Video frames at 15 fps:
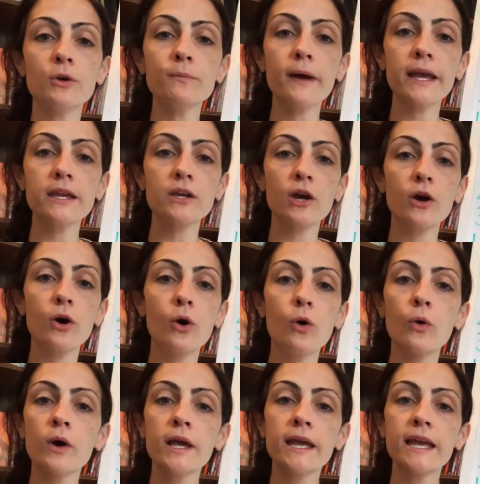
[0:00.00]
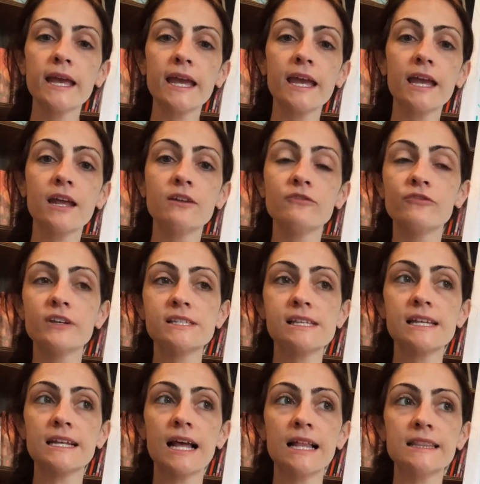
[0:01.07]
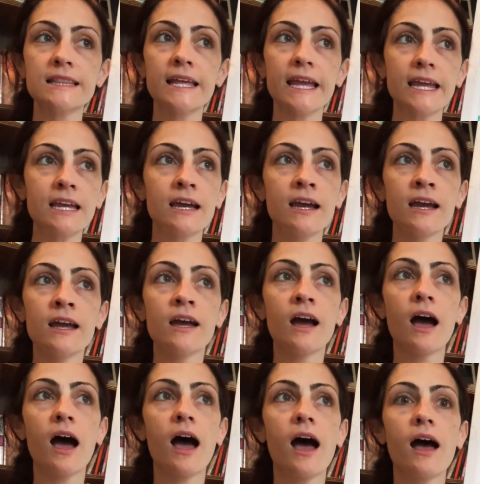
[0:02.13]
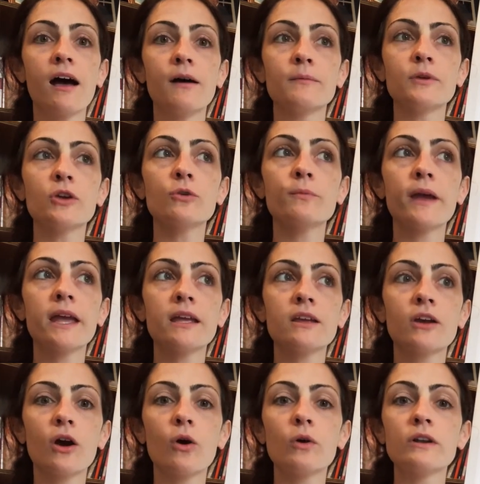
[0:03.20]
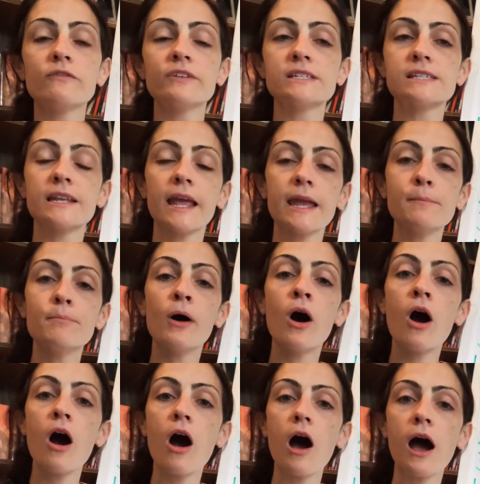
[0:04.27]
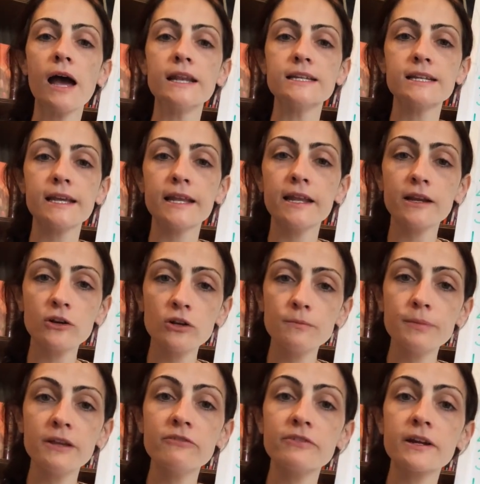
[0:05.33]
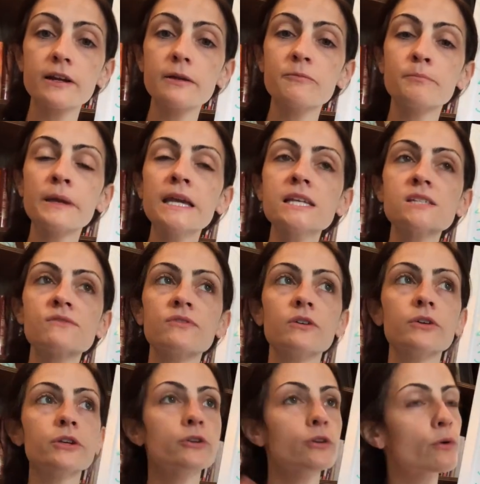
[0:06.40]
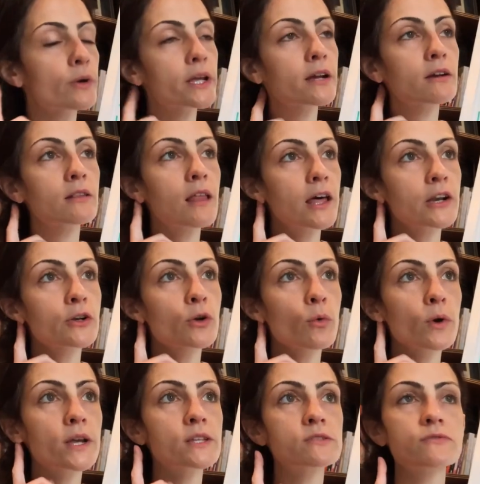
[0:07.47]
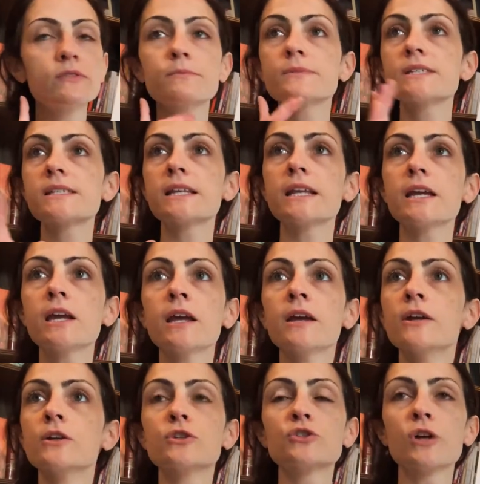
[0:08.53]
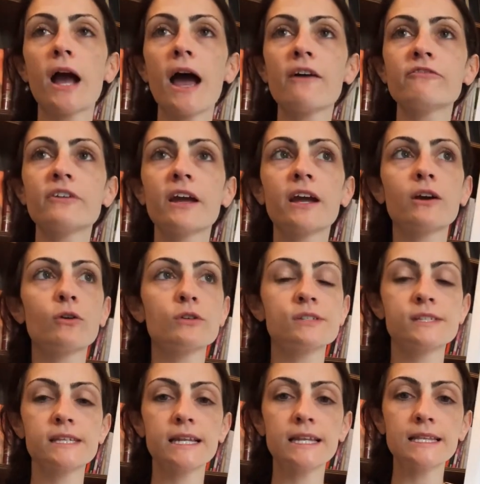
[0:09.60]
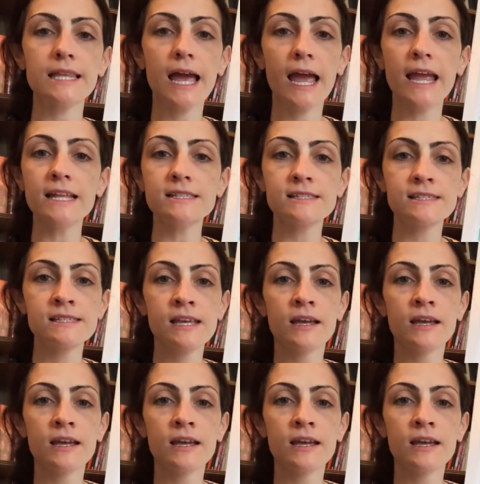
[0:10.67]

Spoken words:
You might go and visit a lake. You might go and visit a pond, and it could be very peaceful. You don't hear a lot of noise from city traffic or city lights.